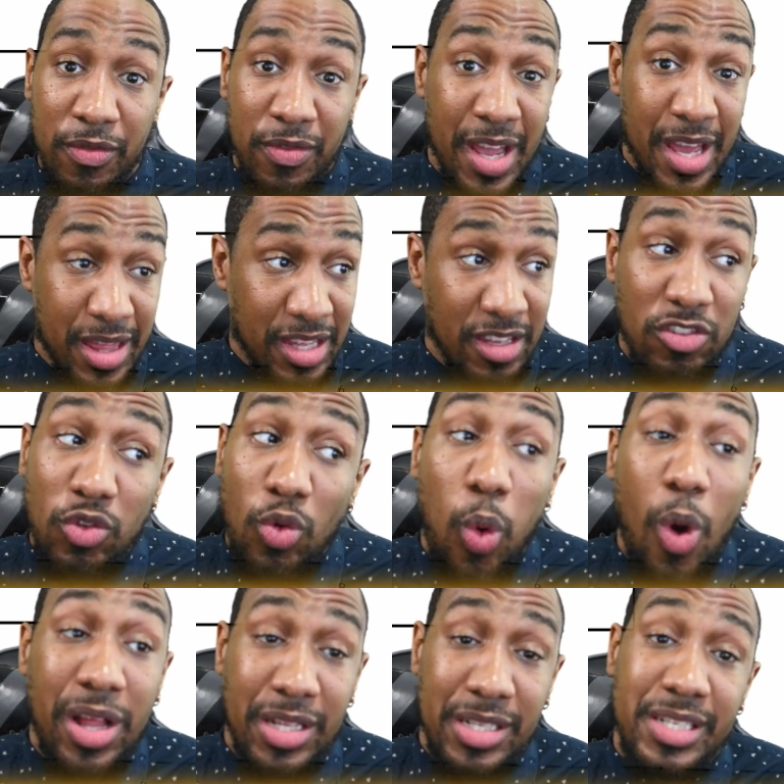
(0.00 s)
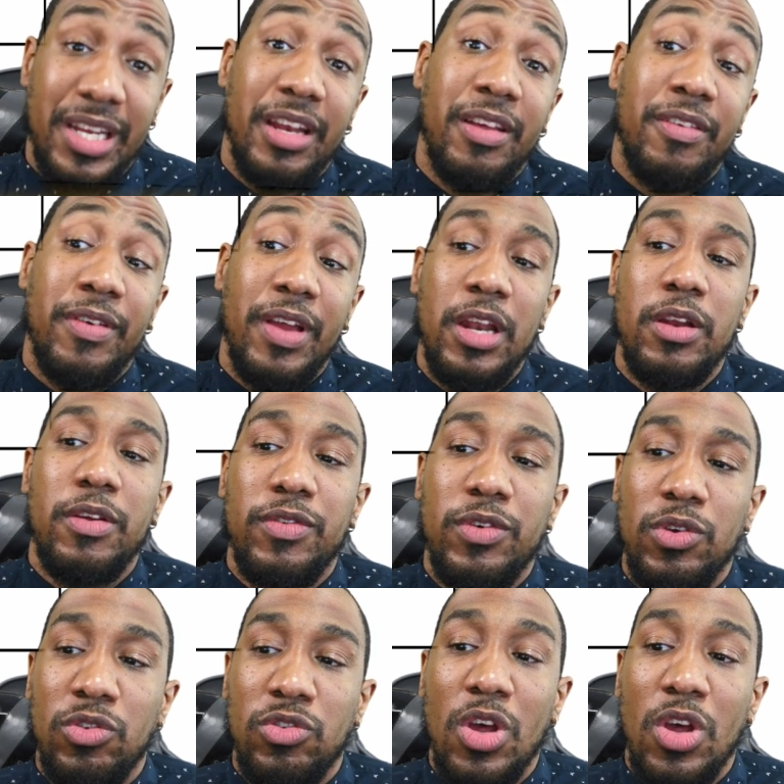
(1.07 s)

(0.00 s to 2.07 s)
these qualitative interviews,